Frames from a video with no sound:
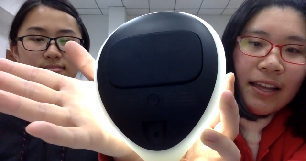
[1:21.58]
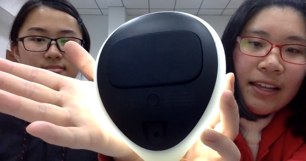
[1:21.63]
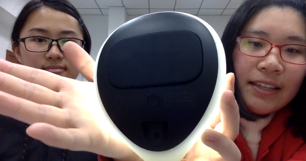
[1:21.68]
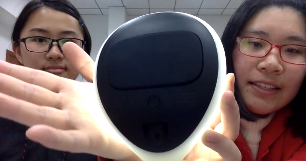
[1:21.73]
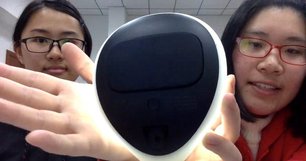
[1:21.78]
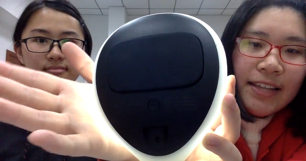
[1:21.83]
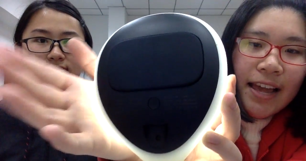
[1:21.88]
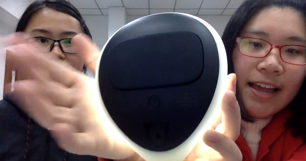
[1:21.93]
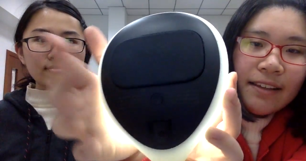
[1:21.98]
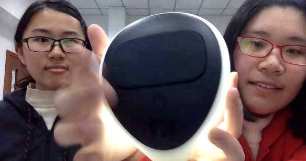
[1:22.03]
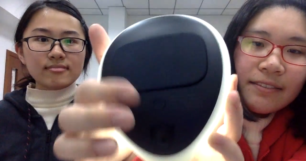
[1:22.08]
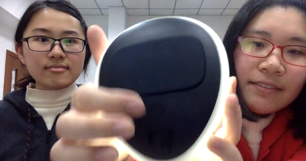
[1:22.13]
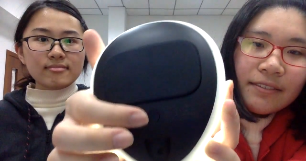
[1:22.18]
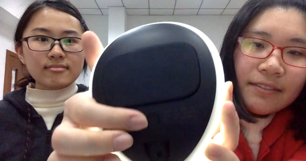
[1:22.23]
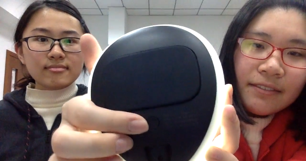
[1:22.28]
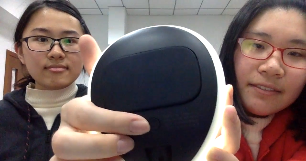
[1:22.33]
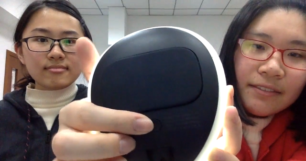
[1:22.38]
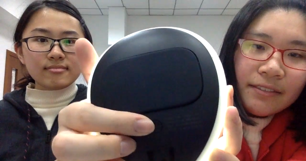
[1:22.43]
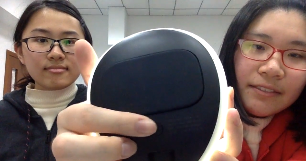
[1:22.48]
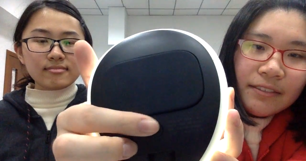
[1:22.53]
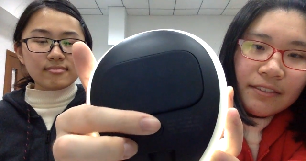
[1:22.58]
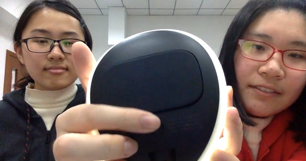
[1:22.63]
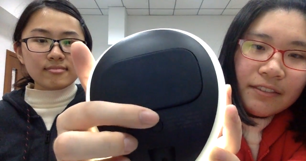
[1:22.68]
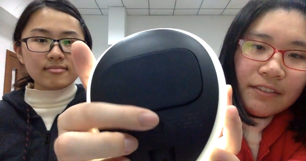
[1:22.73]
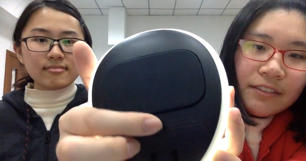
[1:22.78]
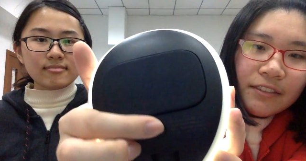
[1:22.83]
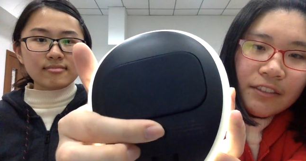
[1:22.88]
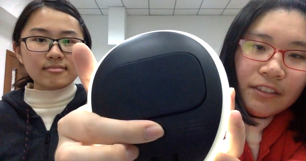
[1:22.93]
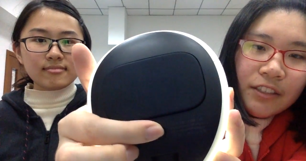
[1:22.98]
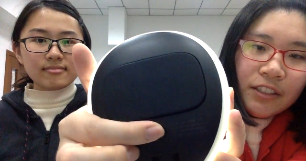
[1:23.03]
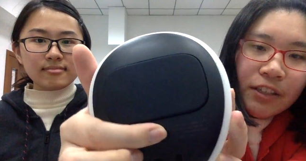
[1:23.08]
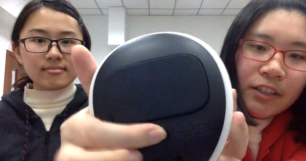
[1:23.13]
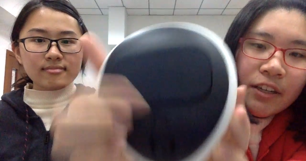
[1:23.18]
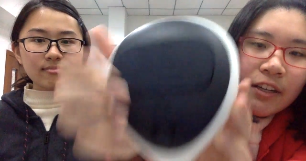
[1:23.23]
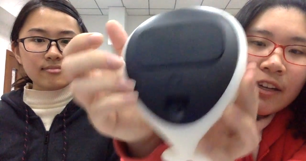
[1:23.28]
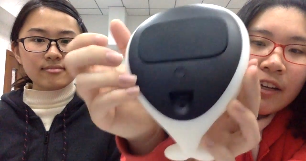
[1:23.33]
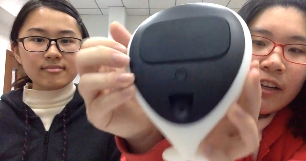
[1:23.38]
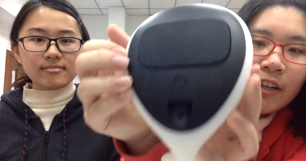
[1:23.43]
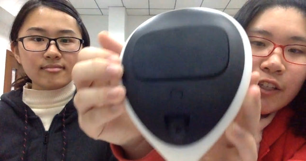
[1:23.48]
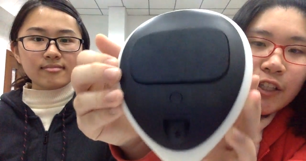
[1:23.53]
Speaker 1: Then,
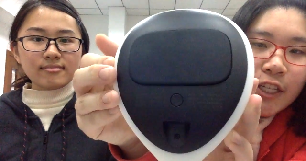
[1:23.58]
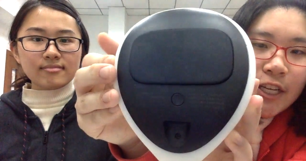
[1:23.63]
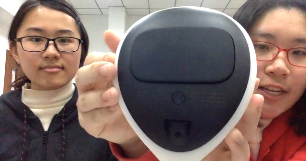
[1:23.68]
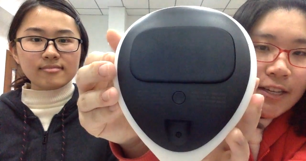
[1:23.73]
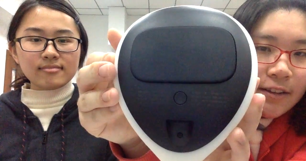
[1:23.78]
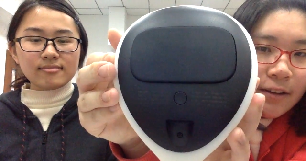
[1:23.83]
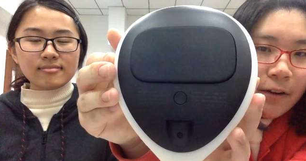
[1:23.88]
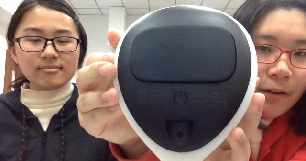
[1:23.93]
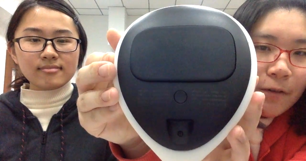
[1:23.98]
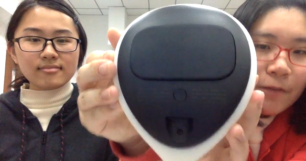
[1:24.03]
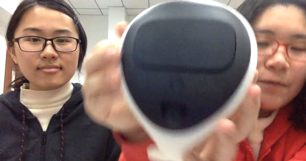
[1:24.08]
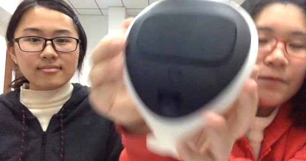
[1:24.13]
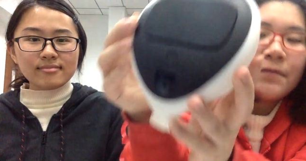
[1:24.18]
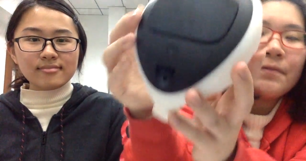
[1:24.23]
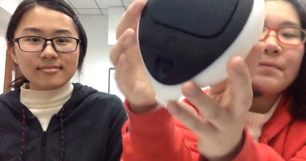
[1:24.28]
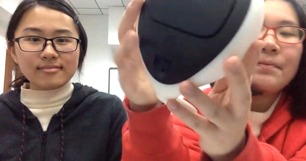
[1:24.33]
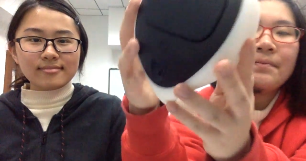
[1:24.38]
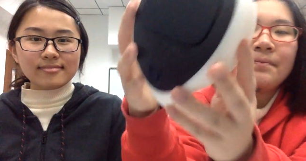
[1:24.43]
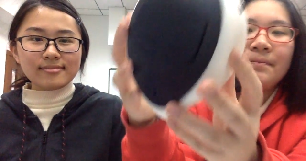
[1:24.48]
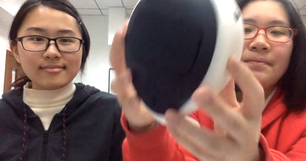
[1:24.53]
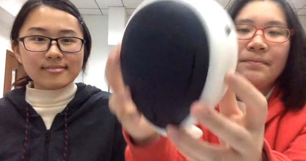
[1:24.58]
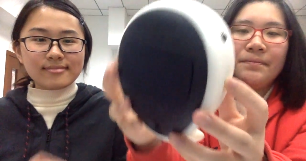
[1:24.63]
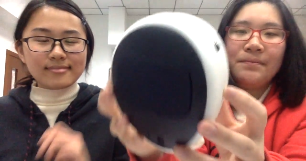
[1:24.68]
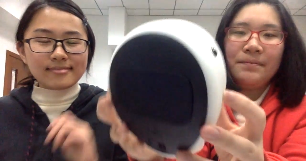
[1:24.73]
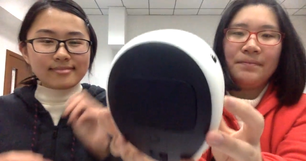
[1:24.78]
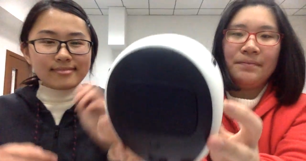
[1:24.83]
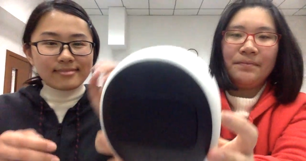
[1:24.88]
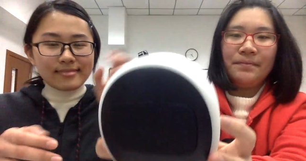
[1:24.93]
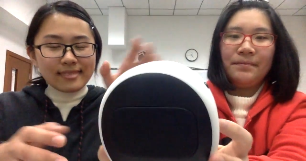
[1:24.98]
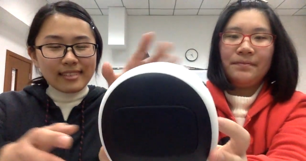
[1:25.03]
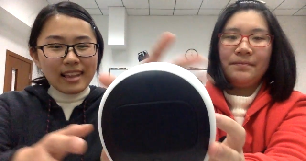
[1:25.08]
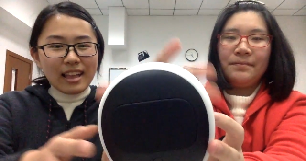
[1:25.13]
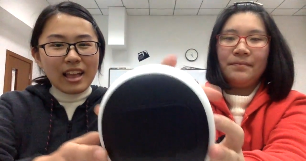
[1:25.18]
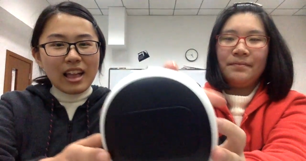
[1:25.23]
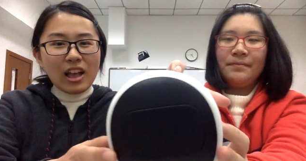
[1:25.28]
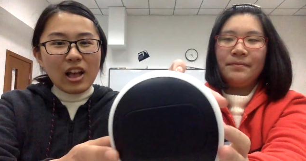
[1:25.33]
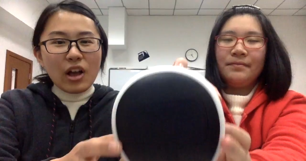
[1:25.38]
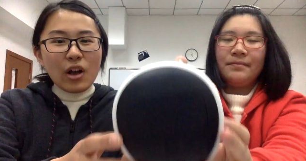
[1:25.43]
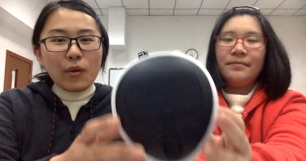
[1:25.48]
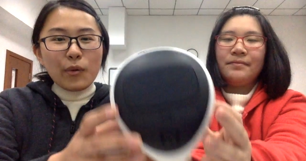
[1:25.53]
turn it off.
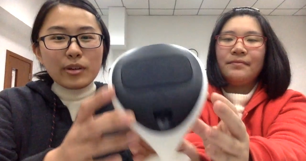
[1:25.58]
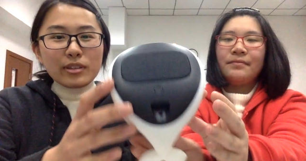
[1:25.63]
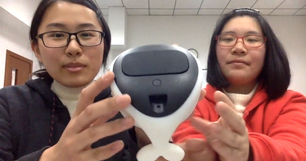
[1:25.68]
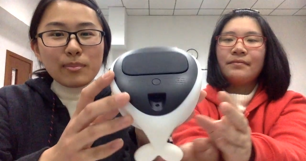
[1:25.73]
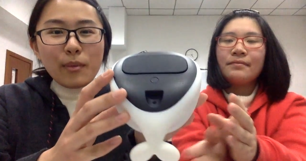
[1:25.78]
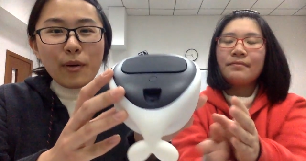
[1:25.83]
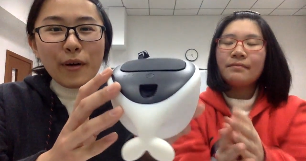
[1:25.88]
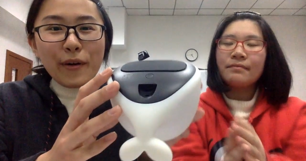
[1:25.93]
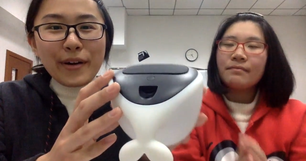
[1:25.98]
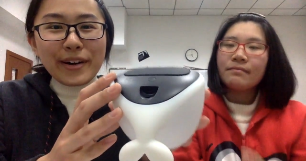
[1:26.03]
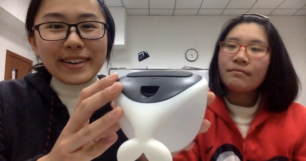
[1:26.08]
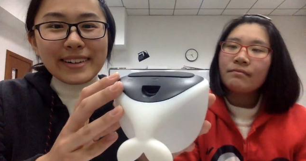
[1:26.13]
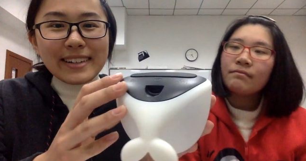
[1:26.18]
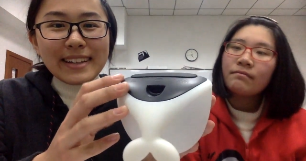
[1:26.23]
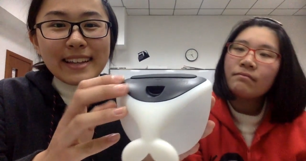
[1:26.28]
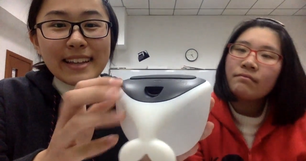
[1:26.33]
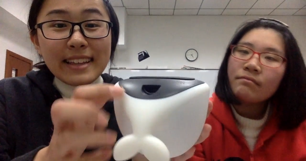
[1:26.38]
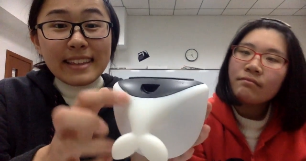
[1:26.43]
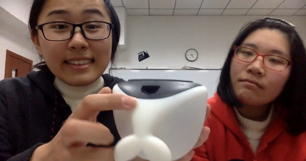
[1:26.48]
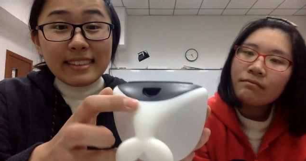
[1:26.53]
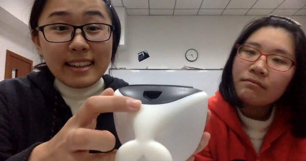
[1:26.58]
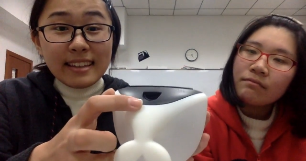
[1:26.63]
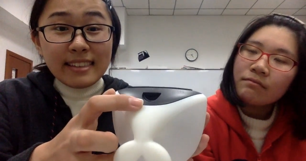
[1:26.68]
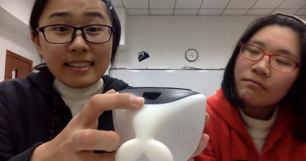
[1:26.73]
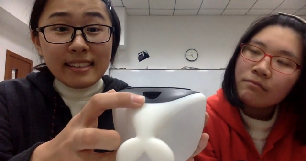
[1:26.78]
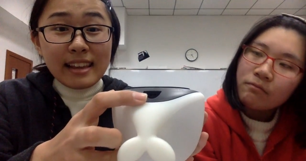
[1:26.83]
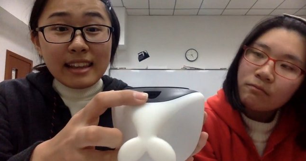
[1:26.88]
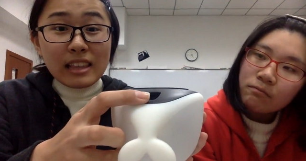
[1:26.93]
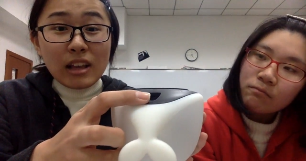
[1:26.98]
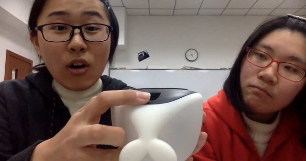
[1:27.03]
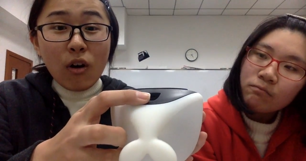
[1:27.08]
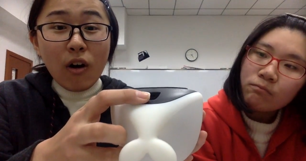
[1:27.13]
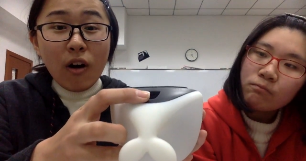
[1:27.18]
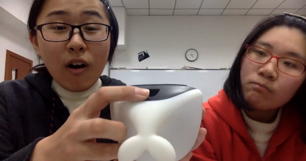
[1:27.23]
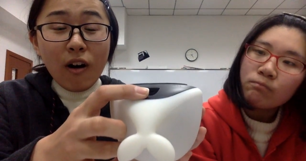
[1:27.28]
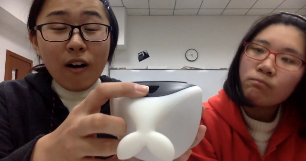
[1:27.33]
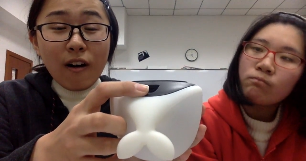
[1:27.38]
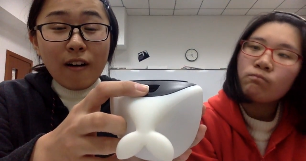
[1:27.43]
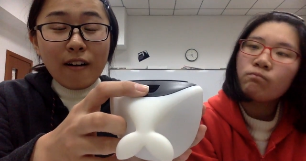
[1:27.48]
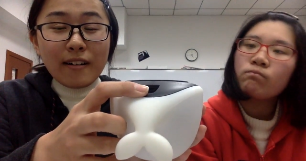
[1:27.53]
What's more, this little
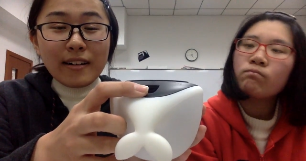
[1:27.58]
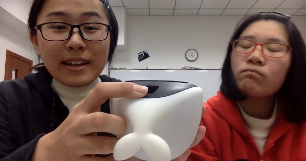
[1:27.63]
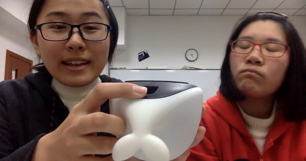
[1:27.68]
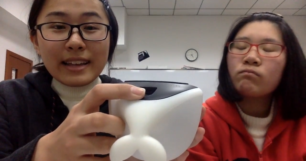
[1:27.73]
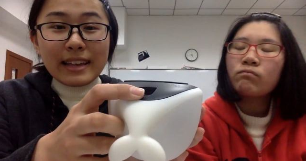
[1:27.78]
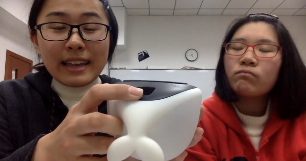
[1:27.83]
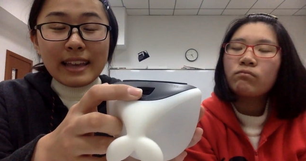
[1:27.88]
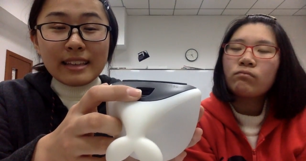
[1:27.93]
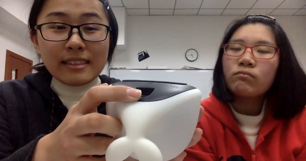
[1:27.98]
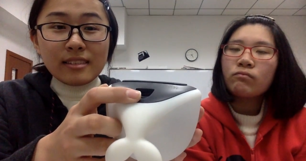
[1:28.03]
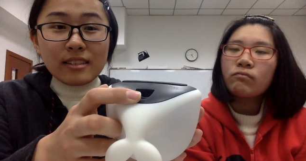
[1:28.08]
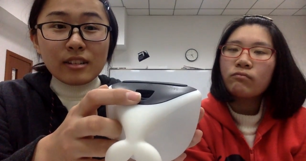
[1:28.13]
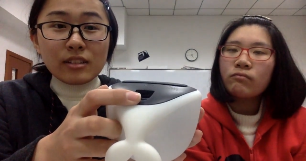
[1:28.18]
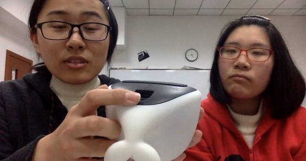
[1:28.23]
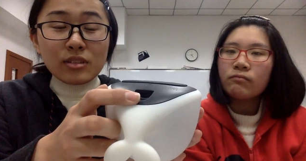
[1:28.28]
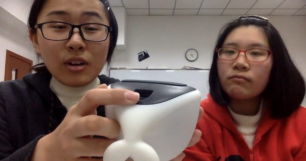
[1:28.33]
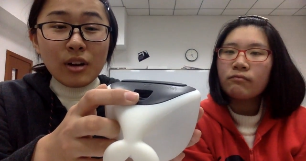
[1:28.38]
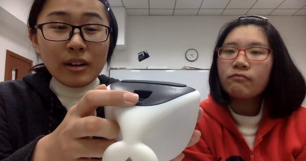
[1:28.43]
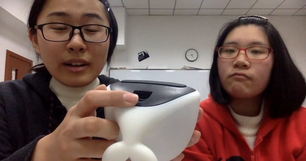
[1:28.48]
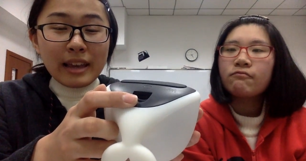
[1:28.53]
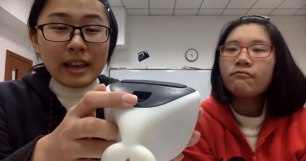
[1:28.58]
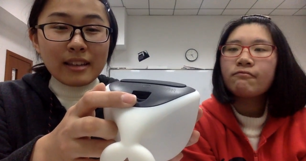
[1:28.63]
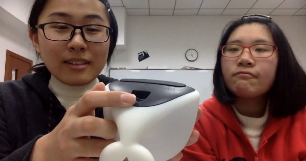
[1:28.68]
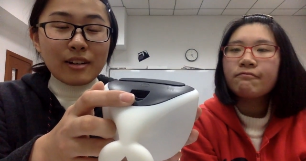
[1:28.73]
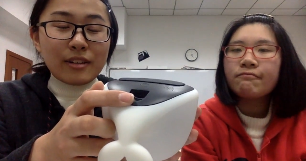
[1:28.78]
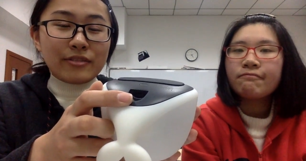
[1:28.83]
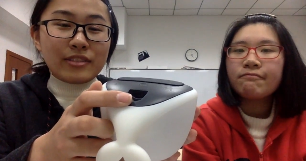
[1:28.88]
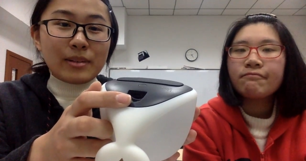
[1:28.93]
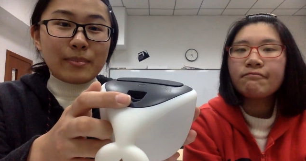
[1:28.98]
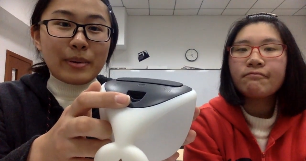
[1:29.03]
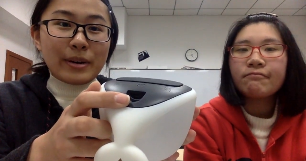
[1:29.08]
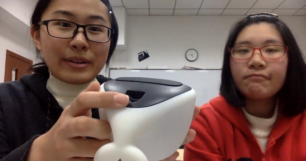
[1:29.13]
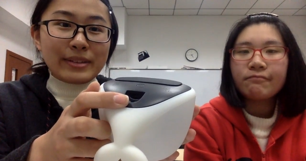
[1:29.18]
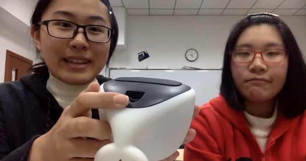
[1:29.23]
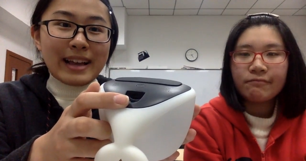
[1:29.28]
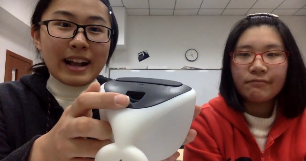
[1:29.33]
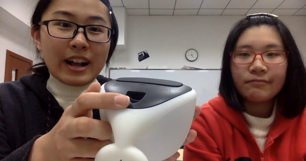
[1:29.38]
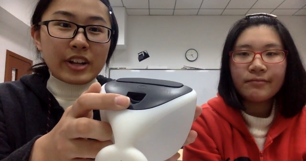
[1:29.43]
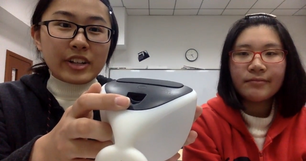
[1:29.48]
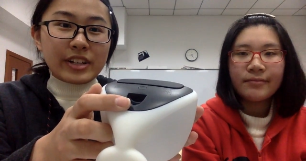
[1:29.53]
hole is the socket of the
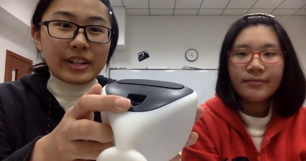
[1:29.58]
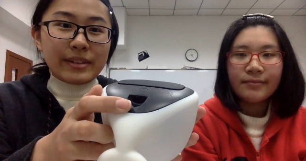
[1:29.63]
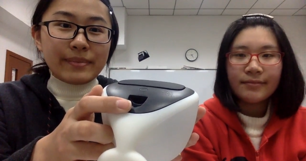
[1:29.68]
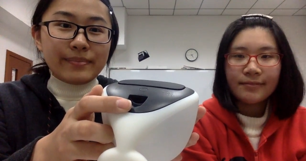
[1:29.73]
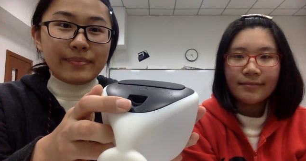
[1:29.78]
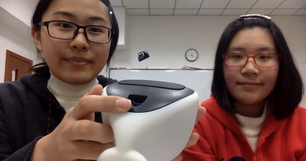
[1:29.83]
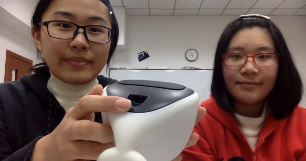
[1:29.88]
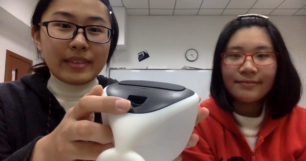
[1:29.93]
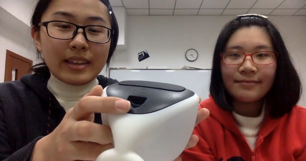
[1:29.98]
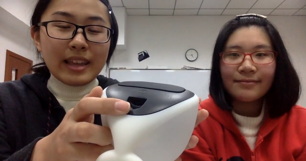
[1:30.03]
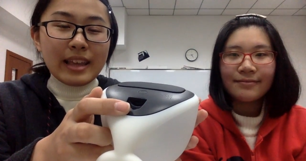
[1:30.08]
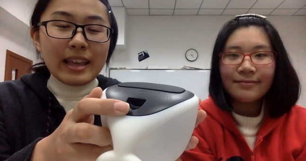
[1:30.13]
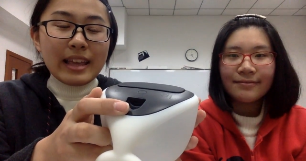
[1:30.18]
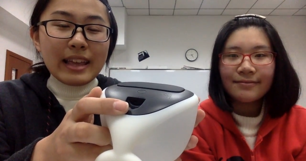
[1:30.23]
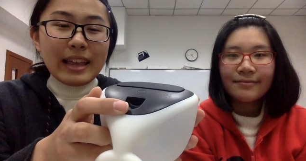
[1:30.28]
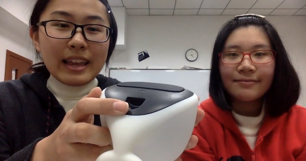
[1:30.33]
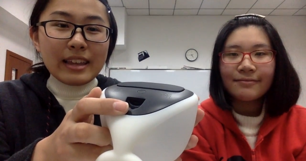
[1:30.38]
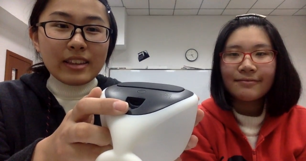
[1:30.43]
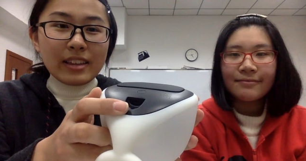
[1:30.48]
production. It